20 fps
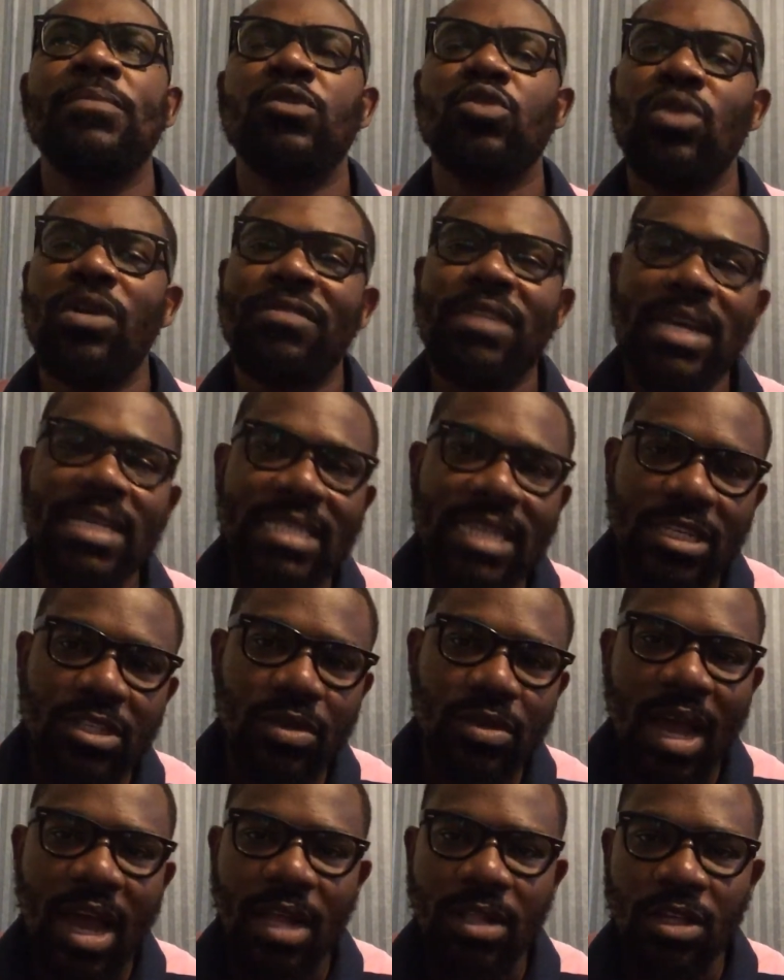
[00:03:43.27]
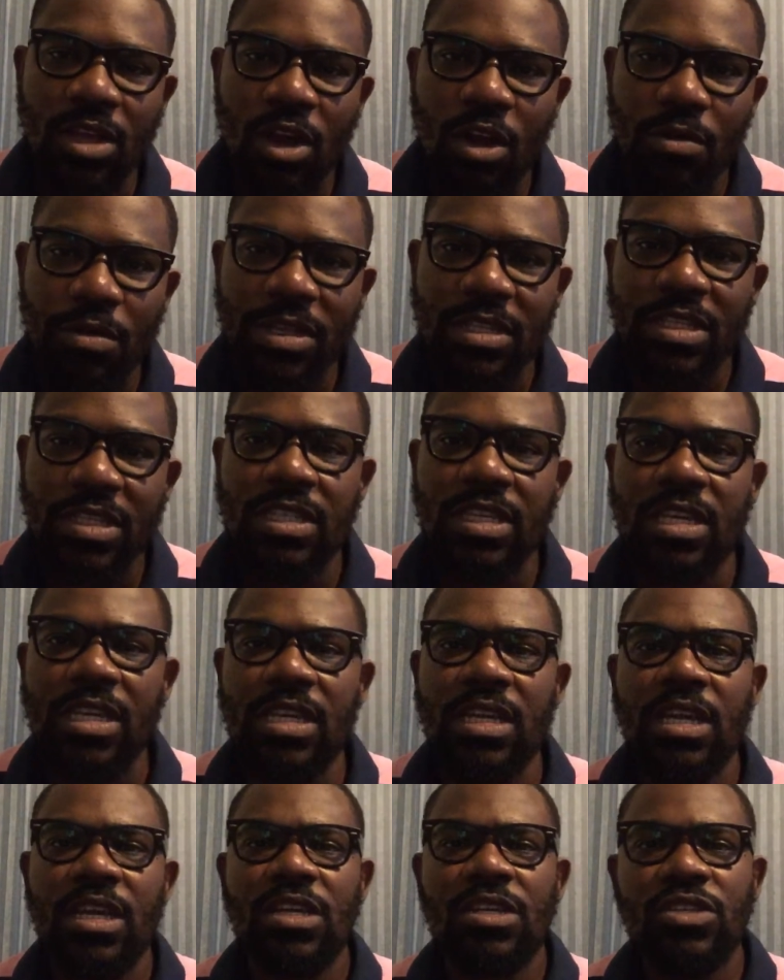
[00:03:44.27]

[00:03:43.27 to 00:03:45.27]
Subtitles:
you have access to hard currency.